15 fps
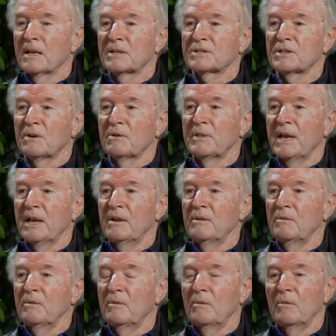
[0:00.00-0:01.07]
So
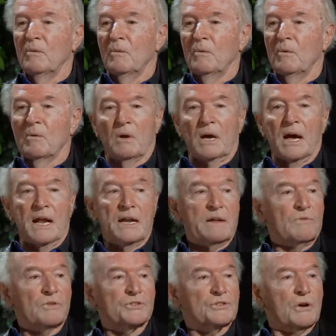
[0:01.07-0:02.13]
then I
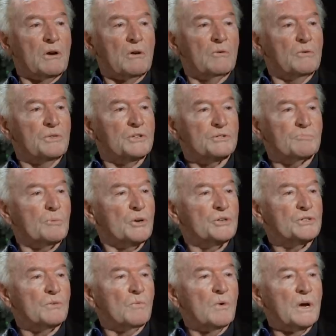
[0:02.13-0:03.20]
never saw who this
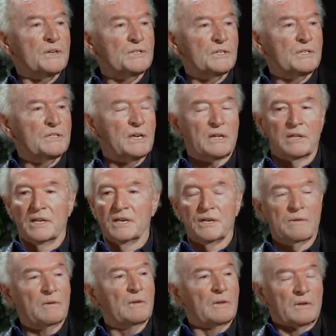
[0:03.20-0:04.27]
person was until
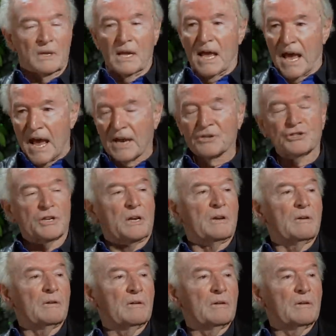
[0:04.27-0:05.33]
the action.
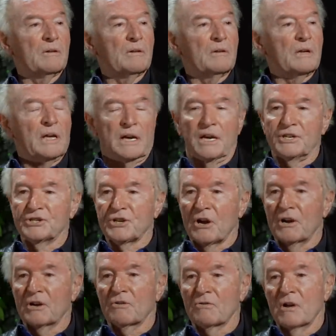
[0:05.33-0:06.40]
And I
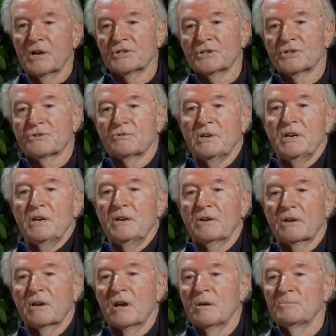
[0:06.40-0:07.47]
start across the street, and
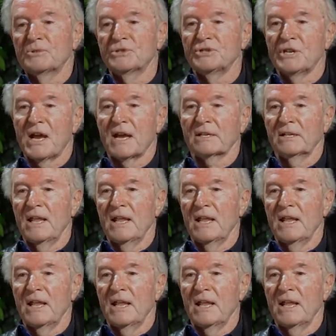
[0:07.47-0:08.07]
here comes Jack